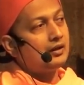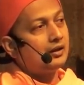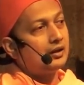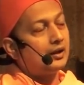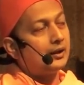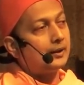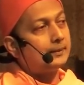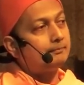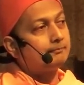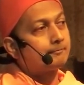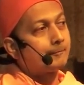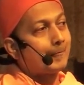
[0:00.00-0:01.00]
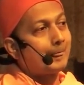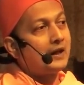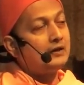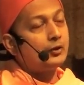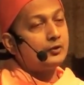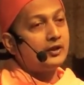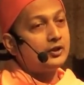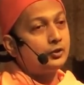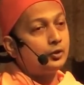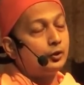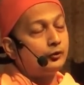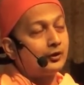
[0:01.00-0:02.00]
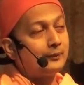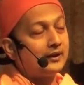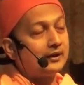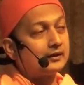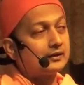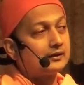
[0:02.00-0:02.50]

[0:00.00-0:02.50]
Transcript: then where do you go from there?